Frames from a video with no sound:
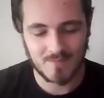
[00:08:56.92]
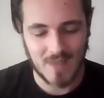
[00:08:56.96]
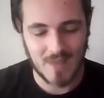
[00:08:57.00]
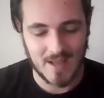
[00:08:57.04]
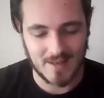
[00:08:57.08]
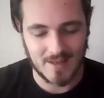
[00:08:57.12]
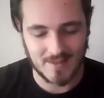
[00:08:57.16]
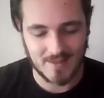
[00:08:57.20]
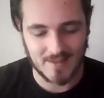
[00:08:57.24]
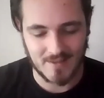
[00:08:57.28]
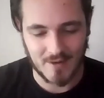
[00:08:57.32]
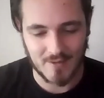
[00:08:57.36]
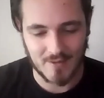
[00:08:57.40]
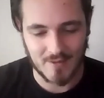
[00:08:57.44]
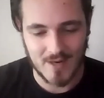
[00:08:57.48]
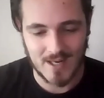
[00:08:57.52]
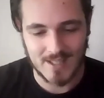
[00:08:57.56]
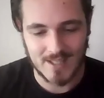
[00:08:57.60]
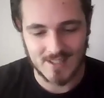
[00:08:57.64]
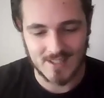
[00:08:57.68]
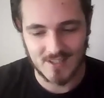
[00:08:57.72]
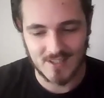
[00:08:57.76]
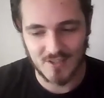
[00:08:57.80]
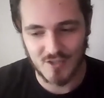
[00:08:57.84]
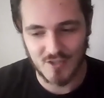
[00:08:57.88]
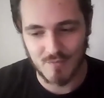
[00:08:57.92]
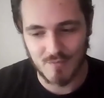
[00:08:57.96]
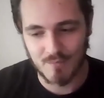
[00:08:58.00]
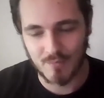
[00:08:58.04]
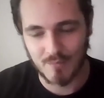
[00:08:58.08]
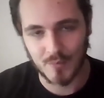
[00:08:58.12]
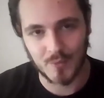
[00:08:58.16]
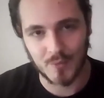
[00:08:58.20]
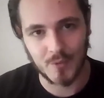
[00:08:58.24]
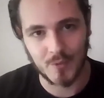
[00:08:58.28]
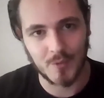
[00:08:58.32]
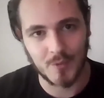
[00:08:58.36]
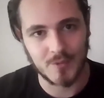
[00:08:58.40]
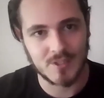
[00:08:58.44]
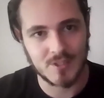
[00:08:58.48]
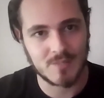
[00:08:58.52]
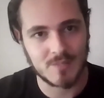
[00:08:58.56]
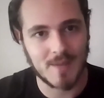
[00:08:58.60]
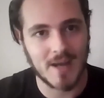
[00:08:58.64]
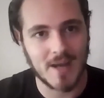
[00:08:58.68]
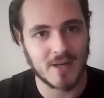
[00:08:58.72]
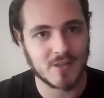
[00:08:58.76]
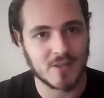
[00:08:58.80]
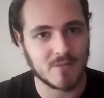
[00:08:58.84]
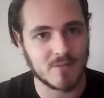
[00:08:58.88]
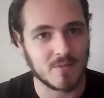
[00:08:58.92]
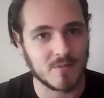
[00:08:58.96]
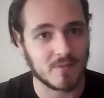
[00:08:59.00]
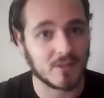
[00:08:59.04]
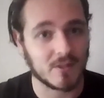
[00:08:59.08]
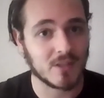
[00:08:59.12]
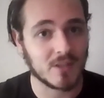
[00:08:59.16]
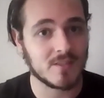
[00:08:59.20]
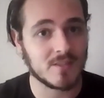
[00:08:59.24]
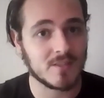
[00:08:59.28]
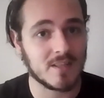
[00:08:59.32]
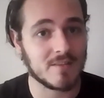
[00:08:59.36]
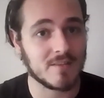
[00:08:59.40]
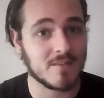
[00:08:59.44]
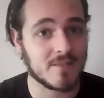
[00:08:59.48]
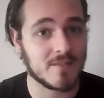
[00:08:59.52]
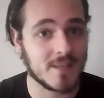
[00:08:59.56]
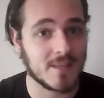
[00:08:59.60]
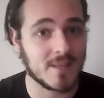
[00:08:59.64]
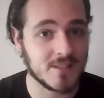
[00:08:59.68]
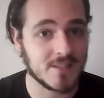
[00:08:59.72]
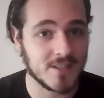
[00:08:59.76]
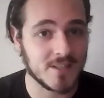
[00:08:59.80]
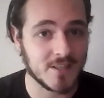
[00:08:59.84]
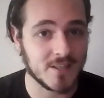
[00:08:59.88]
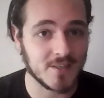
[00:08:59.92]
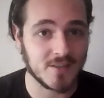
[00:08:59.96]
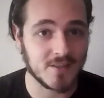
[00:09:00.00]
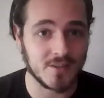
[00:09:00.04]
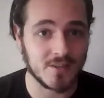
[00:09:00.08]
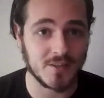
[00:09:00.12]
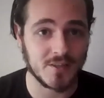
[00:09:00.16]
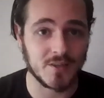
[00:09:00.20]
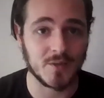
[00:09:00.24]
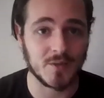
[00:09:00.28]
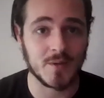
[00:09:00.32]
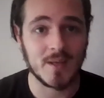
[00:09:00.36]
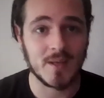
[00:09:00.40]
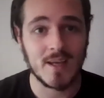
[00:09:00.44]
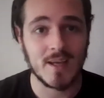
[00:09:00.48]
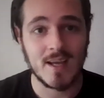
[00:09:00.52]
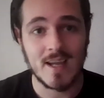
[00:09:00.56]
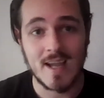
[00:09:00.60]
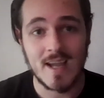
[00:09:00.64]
and I realized it's such a broad spectrum of lots of different things that you can do,